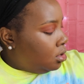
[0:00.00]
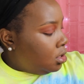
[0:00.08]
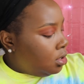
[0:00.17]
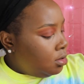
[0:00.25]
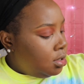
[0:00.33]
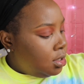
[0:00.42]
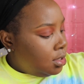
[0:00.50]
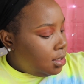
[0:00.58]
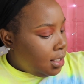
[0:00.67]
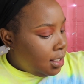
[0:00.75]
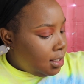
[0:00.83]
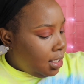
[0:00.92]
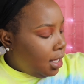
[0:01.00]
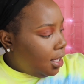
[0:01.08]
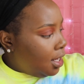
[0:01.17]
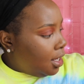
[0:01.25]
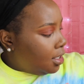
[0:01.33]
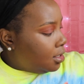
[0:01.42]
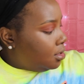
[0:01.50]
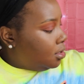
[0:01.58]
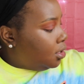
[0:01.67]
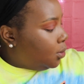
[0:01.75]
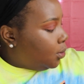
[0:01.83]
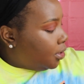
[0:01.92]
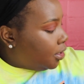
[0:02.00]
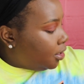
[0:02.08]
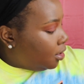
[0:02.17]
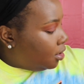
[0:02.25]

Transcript: So to set that contour,